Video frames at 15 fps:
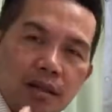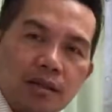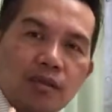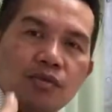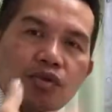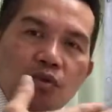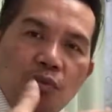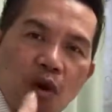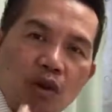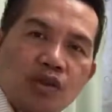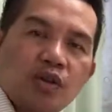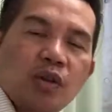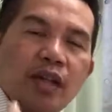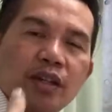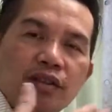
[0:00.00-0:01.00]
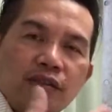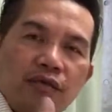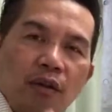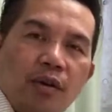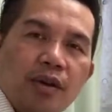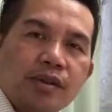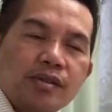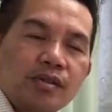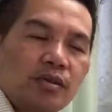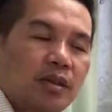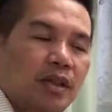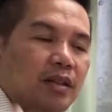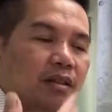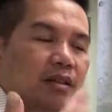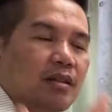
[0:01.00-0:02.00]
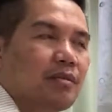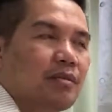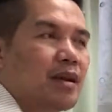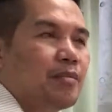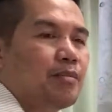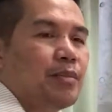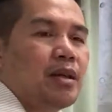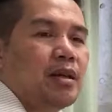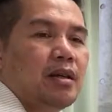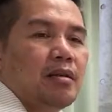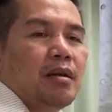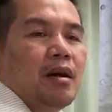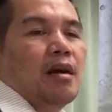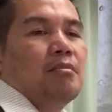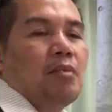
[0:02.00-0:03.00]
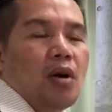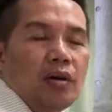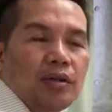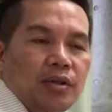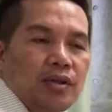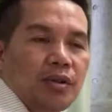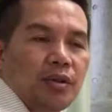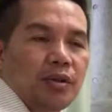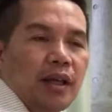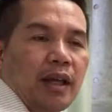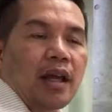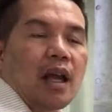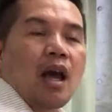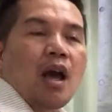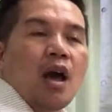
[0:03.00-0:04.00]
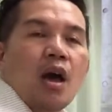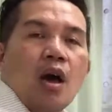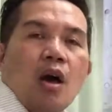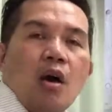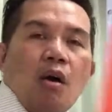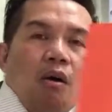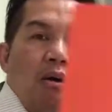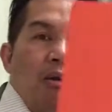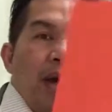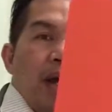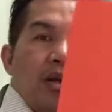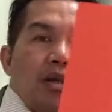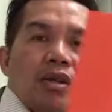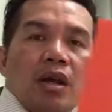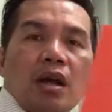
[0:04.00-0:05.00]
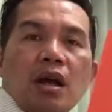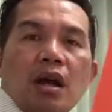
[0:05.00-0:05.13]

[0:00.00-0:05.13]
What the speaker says: You modulate your voice. Do not be monotone like orange,